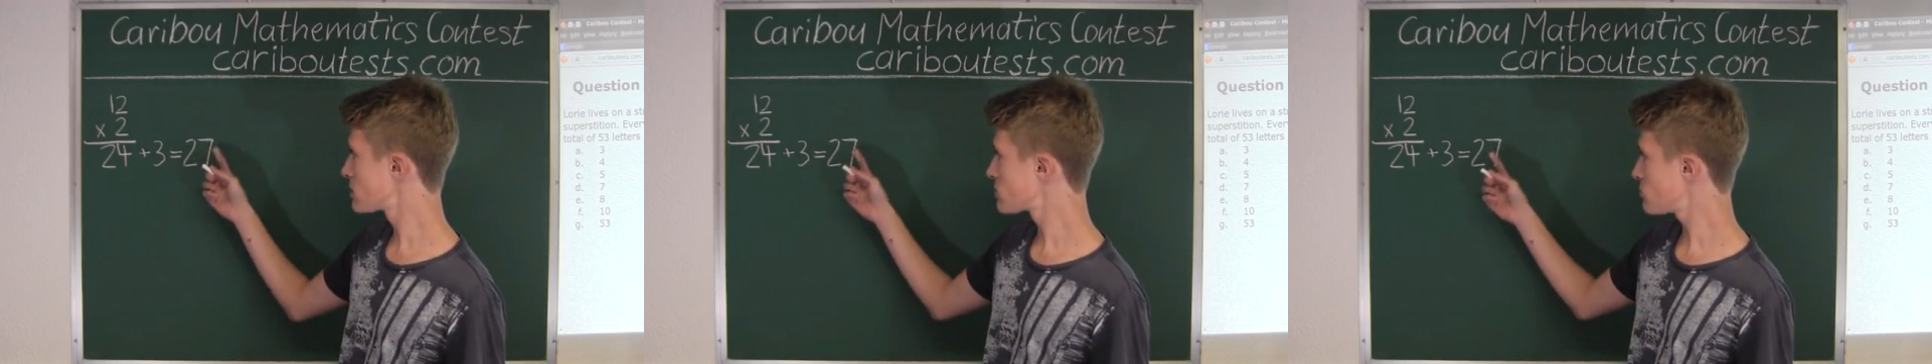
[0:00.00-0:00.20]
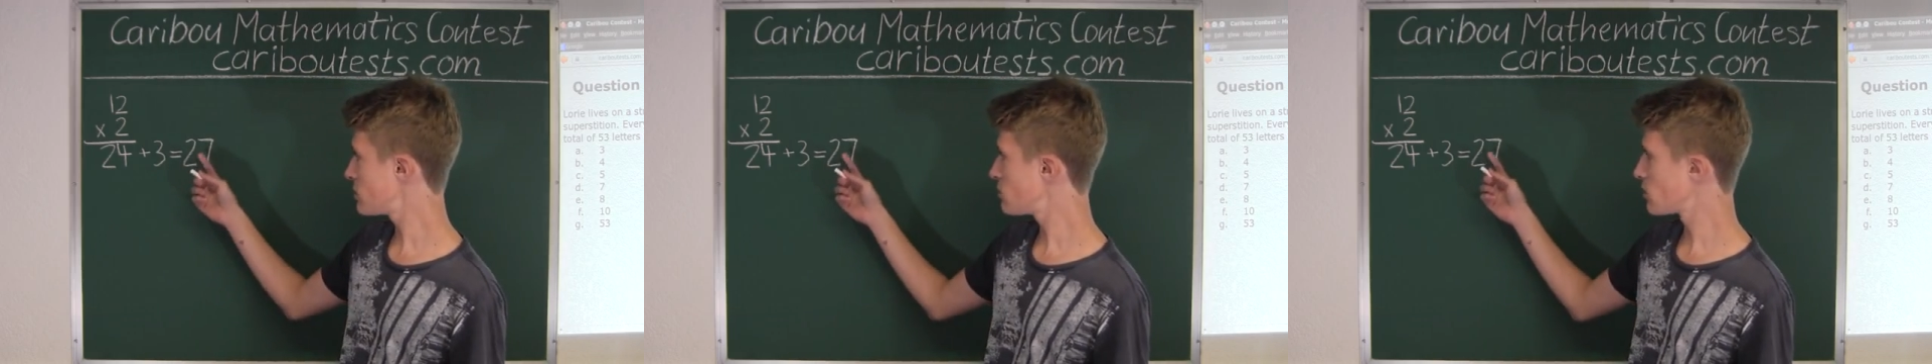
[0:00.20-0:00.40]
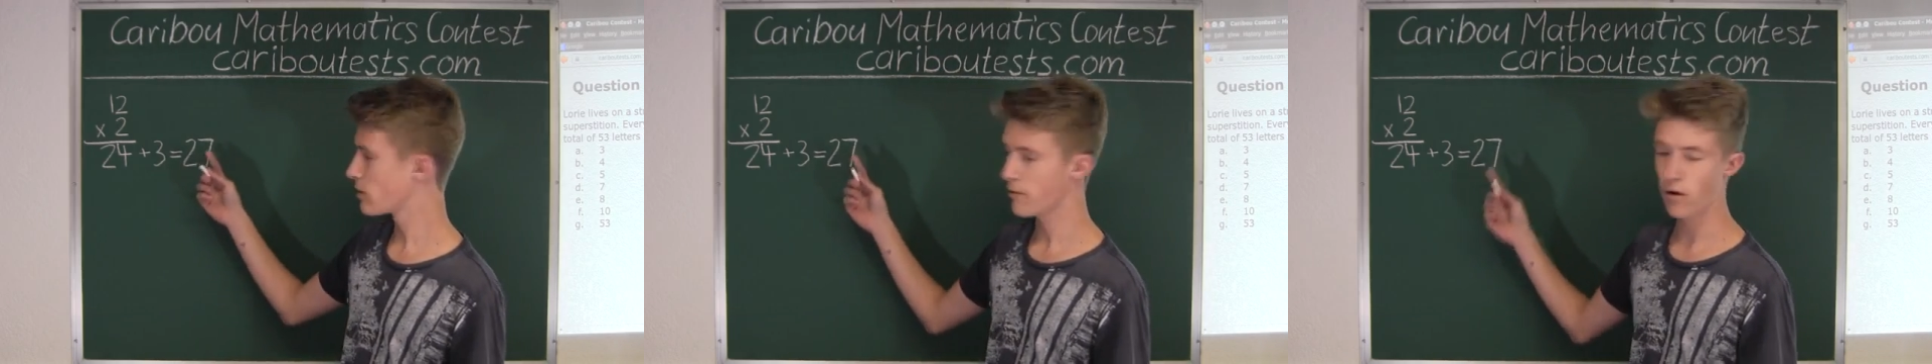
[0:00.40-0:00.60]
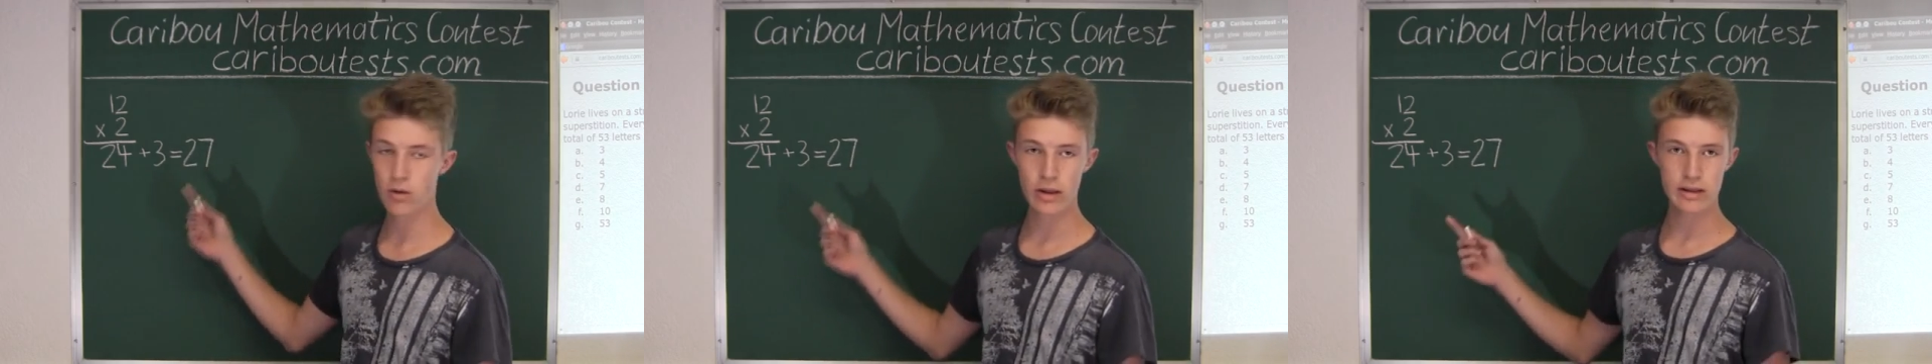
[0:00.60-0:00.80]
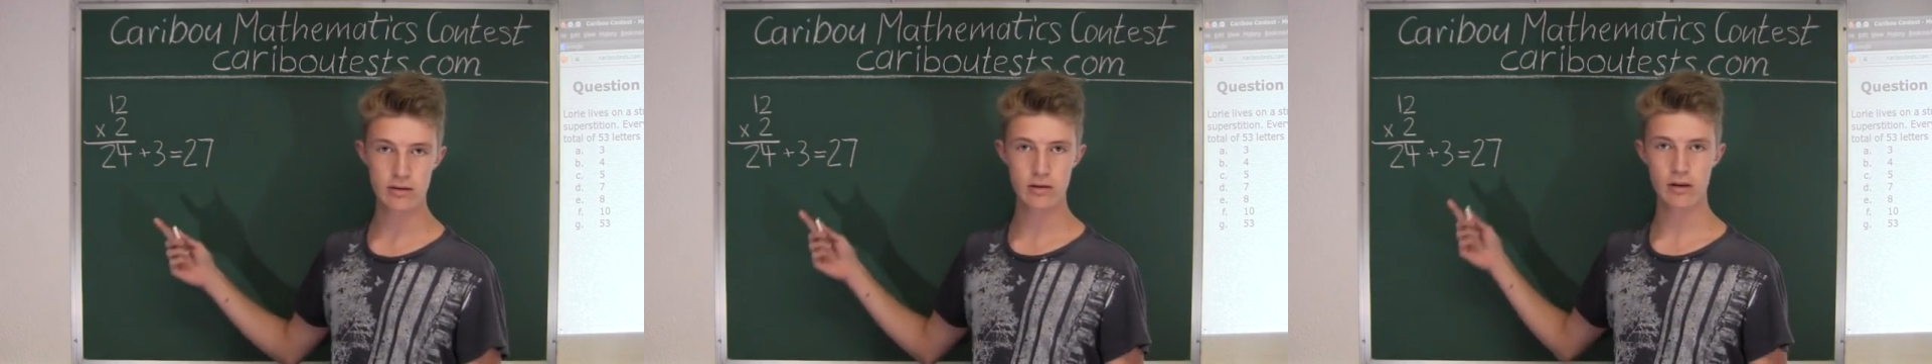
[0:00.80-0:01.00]
street would have
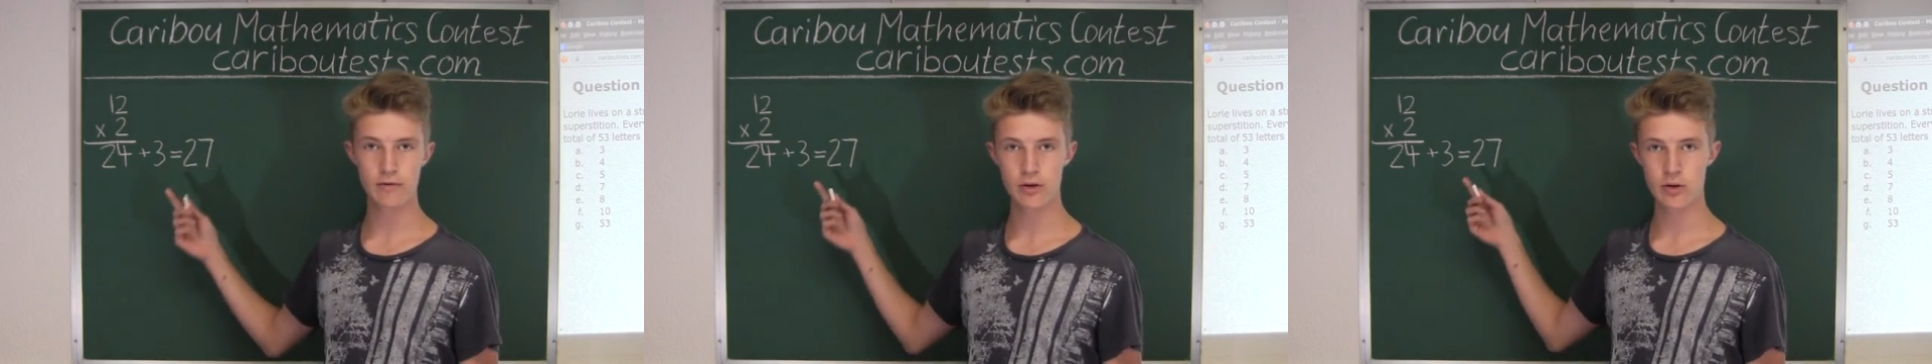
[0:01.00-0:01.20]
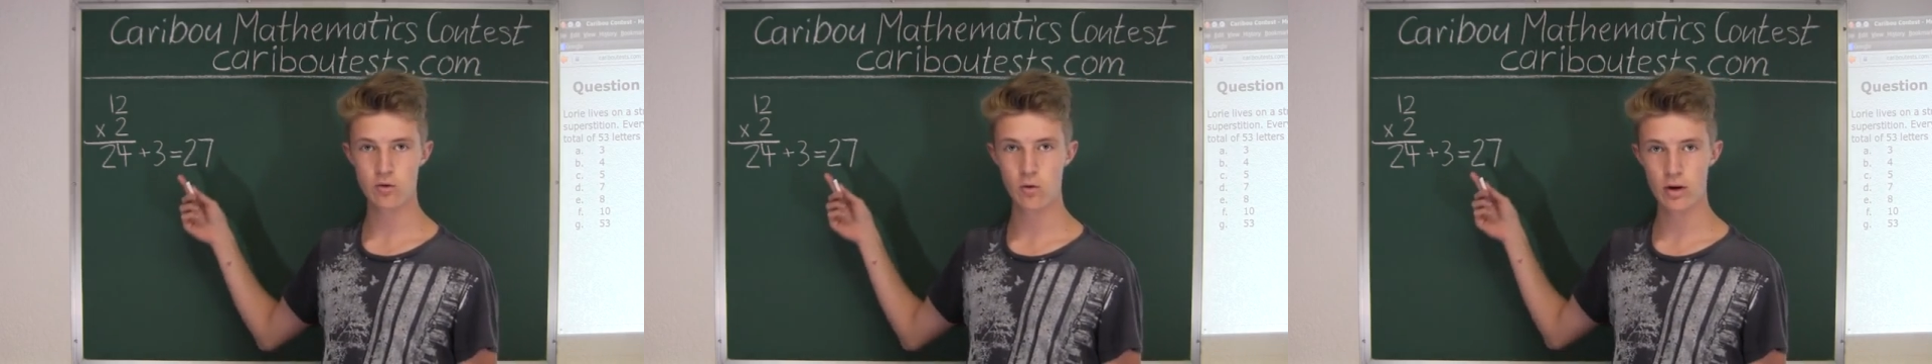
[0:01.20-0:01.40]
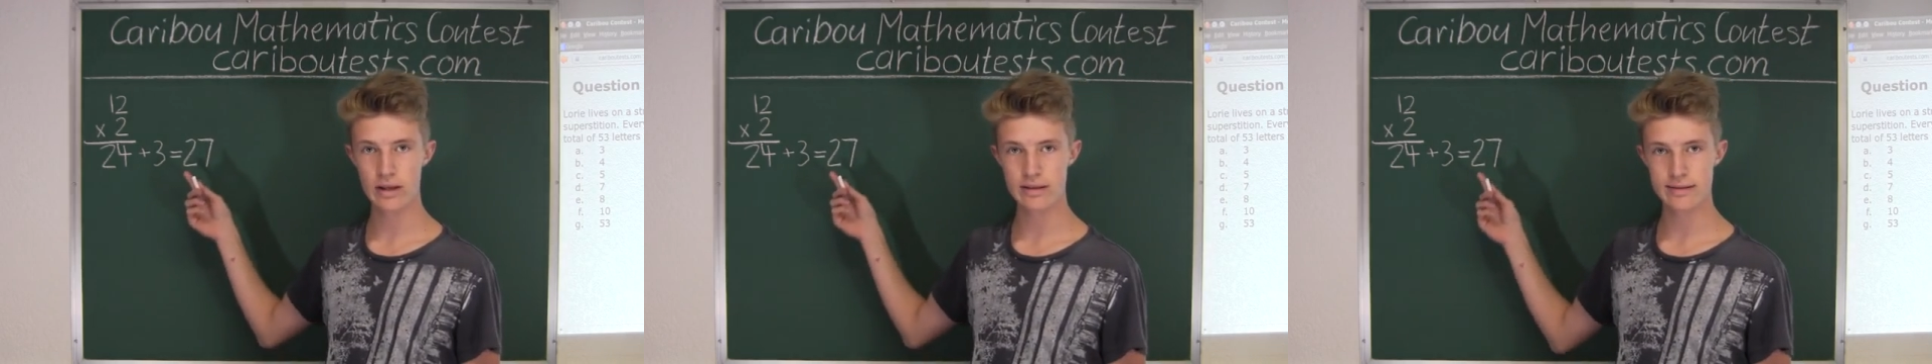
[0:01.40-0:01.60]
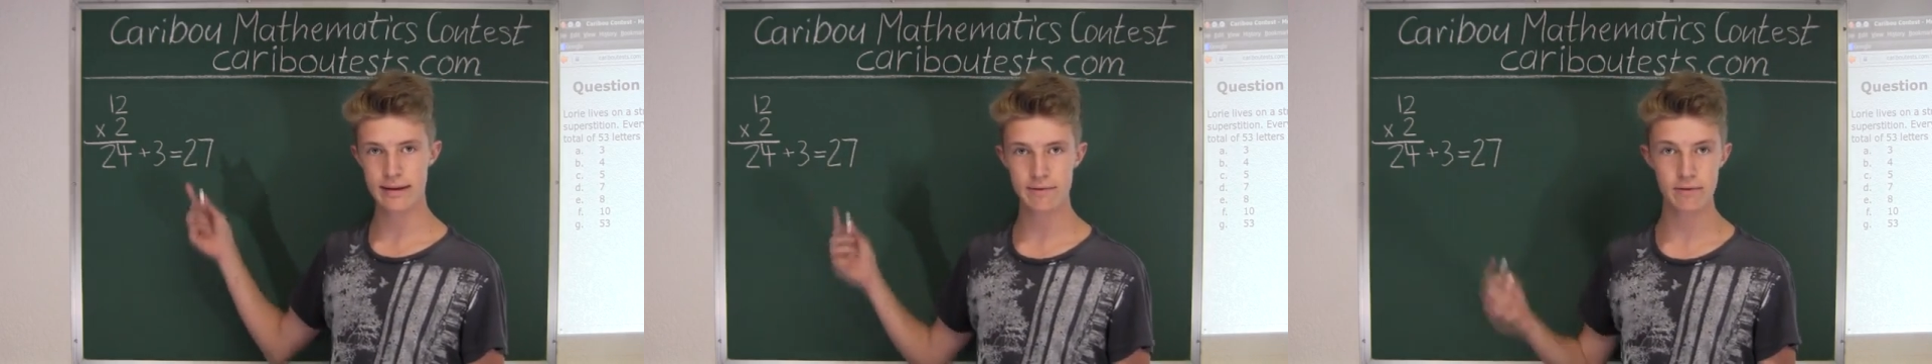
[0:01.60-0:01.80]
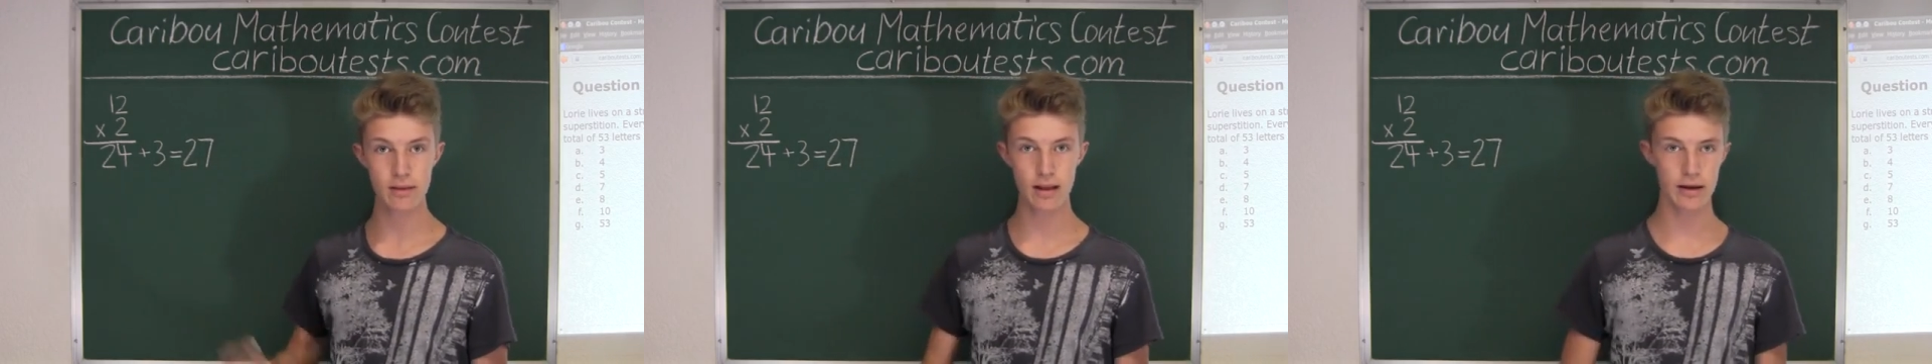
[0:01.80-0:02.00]
only delivered
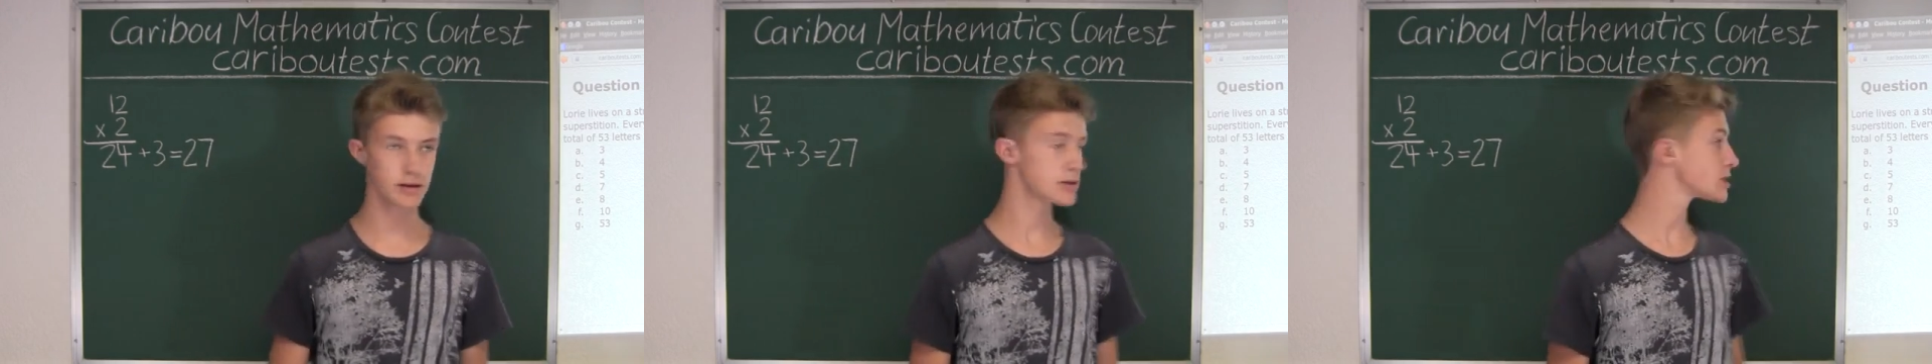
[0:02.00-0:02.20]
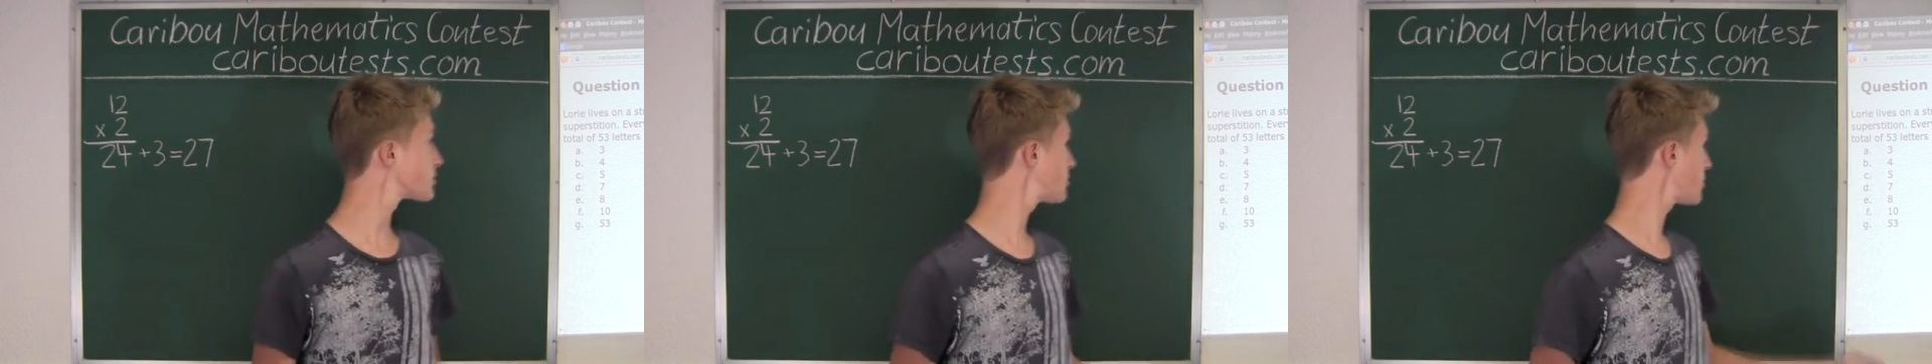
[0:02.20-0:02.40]
27 letters,